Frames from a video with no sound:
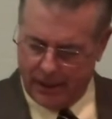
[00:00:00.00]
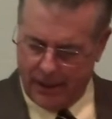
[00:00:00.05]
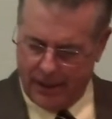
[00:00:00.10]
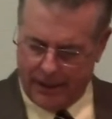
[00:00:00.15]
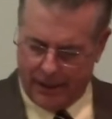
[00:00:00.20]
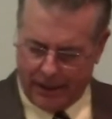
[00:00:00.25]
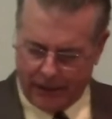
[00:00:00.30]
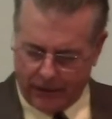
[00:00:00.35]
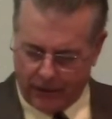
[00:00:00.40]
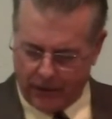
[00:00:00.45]

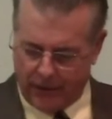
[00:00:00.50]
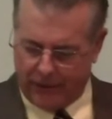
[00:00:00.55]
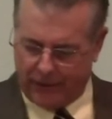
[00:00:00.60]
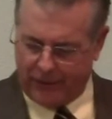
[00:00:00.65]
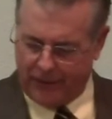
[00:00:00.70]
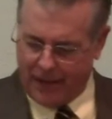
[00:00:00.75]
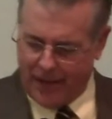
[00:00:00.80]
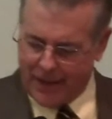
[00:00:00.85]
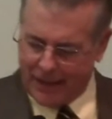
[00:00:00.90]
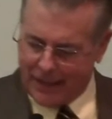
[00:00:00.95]
that there is
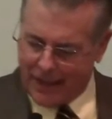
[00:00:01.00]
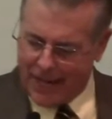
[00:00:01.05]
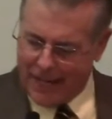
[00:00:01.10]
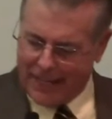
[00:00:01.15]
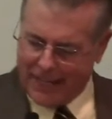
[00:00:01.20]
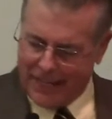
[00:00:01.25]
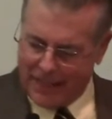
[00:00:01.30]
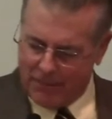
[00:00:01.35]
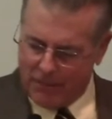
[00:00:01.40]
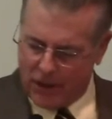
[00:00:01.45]
none
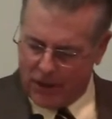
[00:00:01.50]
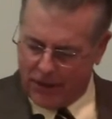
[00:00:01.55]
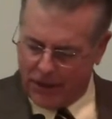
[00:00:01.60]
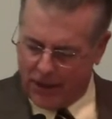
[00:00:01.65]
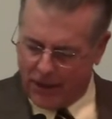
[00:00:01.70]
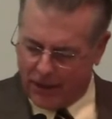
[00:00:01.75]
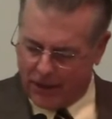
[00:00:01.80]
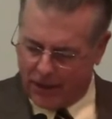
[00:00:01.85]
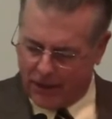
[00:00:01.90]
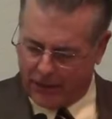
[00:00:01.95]
like him on
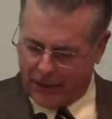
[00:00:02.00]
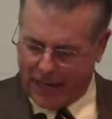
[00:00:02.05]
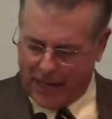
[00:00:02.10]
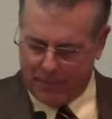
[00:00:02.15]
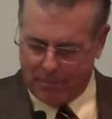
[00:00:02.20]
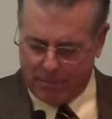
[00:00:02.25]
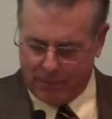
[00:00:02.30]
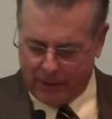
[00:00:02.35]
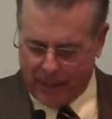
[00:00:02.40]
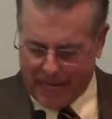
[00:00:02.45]
the earth, a
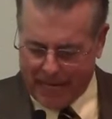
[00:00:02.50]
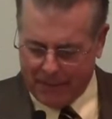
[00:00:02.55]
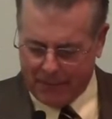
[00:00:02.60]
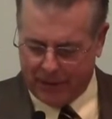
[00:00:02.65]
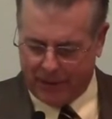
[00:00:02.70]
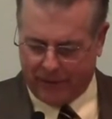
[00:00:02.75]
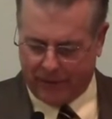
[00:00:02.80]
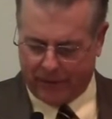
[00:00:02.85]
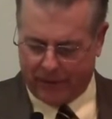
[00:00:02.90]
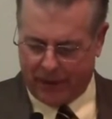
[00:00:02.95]

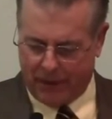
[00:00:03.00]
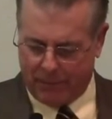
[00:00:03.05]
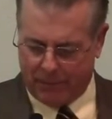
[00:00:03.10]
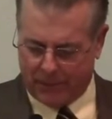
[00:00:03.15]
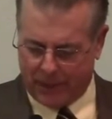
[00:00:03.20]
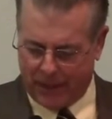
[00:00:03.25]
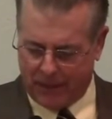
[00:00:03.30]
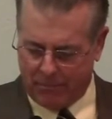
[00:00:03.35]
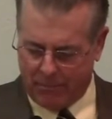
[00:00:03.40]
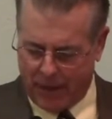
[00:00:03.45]
blameless and
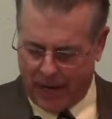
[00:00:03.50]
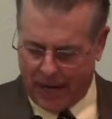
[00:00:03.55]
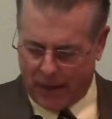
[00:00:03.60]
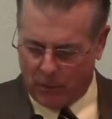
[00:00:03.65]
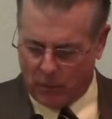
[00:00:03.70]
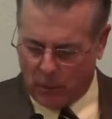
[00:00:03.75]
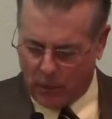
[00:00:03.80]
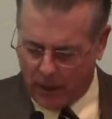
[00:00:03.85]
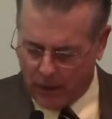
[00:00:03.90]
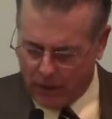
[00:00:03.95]
upright
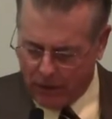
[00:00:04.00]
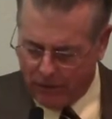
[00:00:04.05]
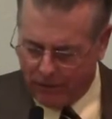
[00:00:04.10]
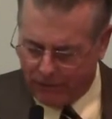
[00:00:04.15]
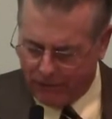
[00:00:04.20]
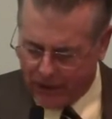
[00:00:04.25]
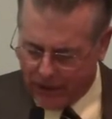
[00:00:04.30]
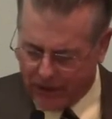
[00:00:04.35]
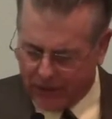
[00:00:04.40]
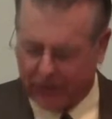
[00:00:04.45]
man, one who
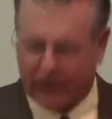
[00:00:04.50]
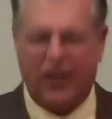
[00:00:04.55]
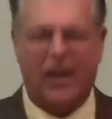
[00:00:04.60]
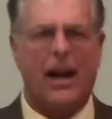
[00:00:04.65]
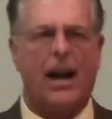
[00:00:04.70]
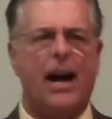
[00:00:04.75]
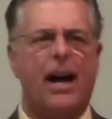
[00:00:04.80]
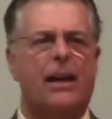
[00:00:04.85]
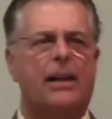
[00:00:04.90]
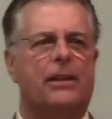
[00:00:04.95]
fears
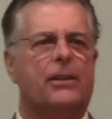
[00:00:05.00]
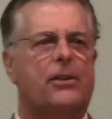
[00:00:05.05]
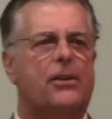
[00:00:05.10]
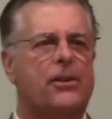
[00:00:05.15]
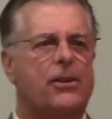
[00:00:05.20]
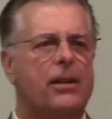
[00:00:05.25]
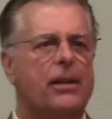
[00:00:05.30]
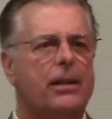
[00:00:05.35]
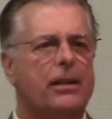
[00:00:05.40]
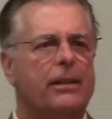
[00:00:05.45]
God and
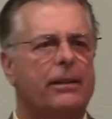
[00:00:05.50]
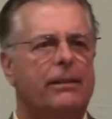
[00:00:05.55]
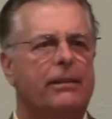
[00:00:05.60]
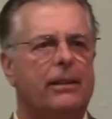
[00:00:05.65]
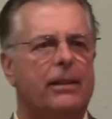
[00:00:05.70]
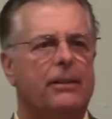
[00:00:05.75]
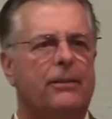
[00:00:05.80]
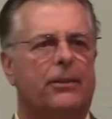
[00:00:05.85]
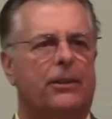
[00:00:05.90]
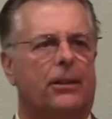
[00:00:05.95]
shuns
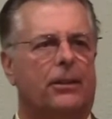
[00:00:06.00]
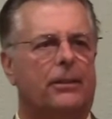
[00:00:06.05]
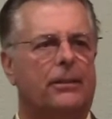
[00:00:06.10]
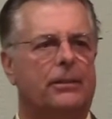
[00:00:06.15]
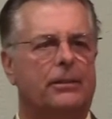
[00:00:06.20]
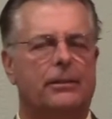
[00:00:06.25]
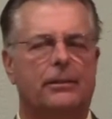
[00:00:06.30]
evil?"